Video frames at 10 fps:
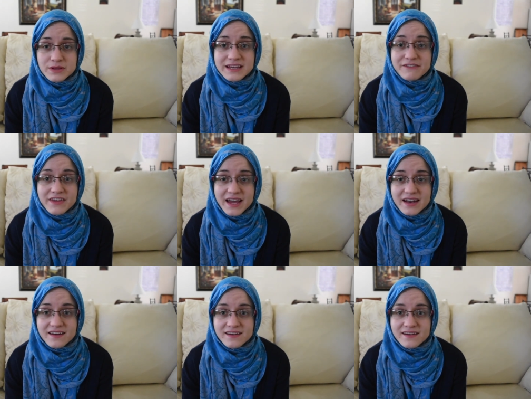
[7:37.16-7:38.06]
believe
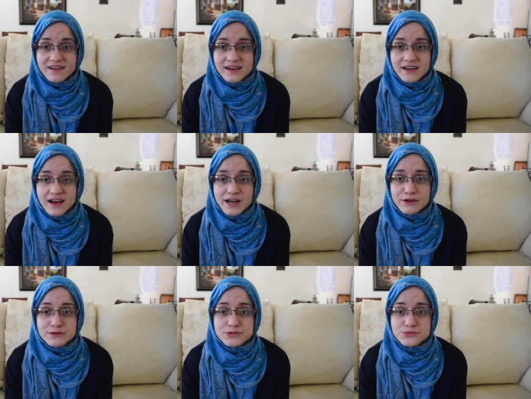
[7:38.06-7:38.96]
that? I
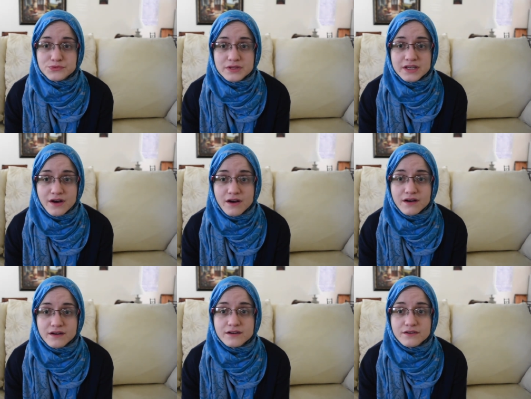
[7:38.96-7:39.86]
know it's really
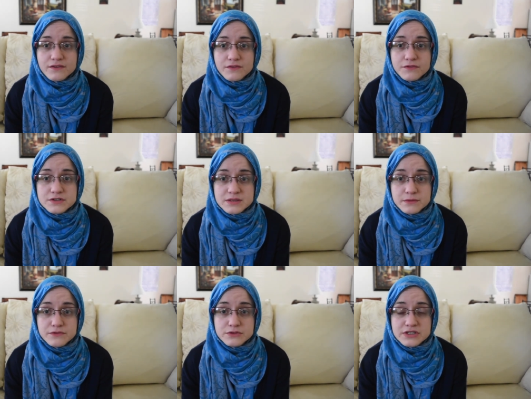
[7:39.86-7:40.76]
hard for
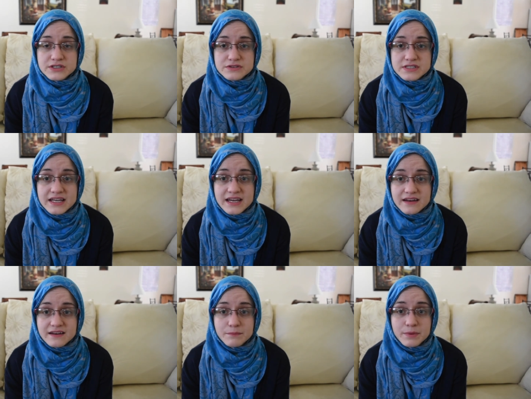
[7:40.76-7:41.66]
some of you to understand,
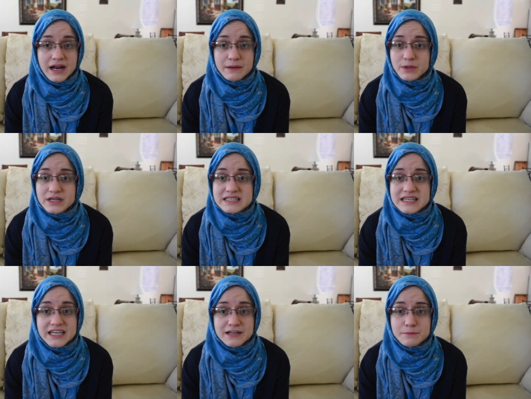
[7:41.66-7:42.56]
but I'm going to
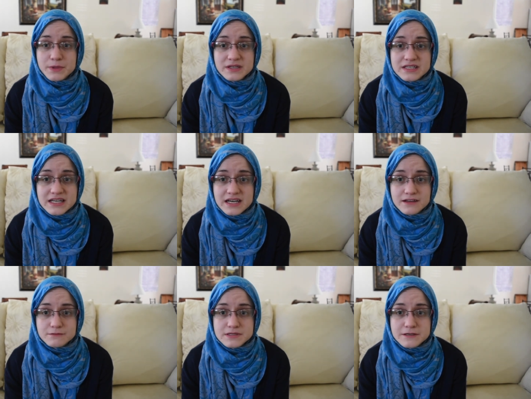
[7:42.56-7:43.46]
say it a billion
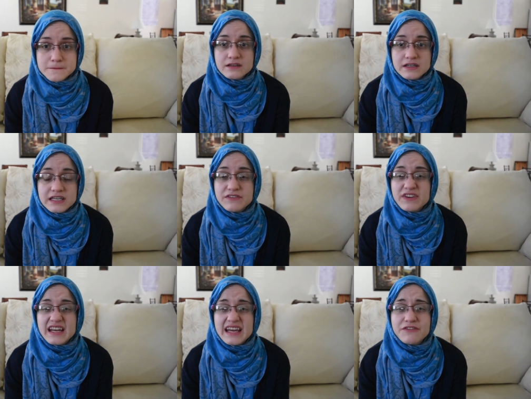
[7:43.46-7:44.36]
times.
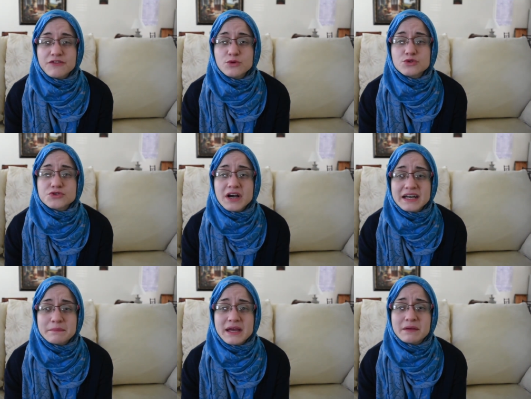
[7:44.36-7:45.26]
Even if you
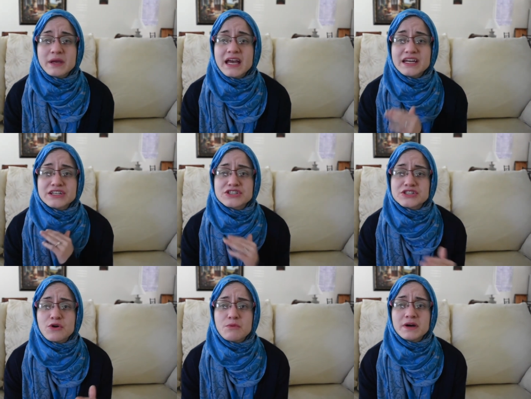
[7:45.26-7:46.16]
try to make me hate it
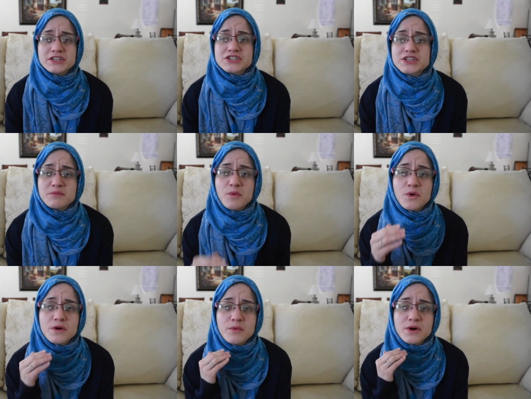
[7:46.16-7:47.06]
so much, the
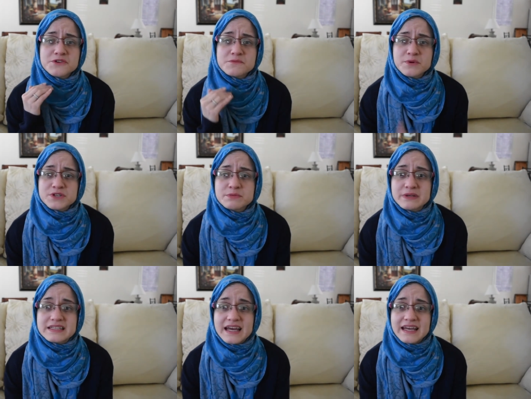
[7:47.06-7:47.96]
more and more you push
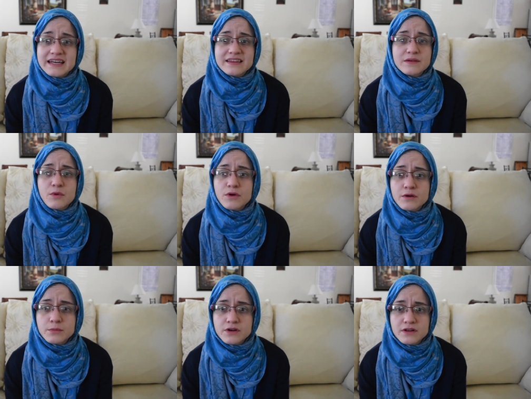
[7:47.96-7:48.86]
me to hate it, the more
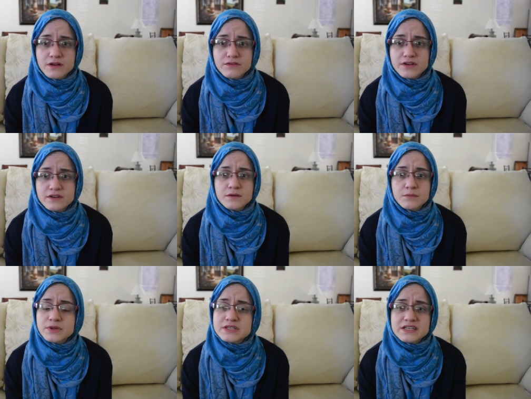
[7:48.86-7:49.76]
I'm going to love it.
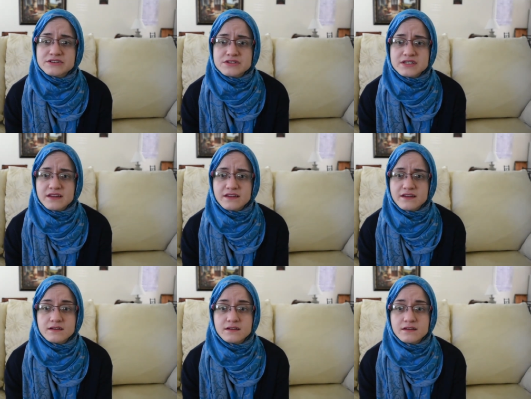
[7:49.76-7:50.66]
Please understand
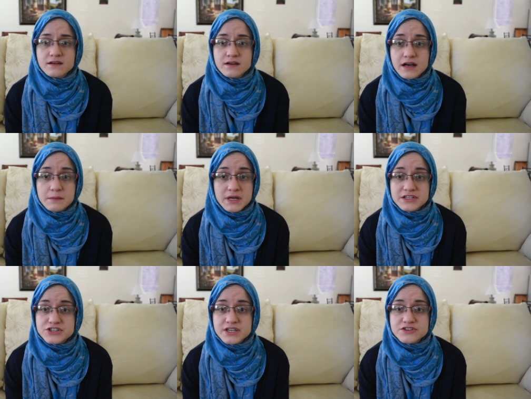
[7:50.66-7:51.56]
that. I'm not
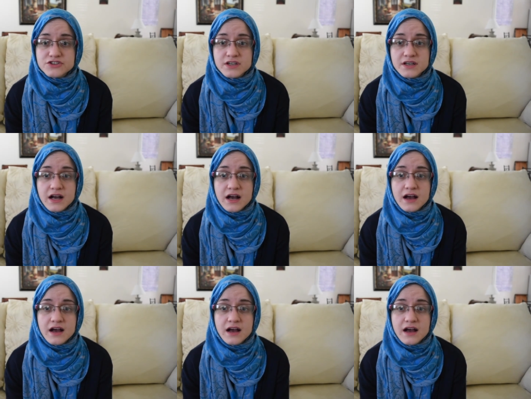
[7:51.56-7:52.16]
changing.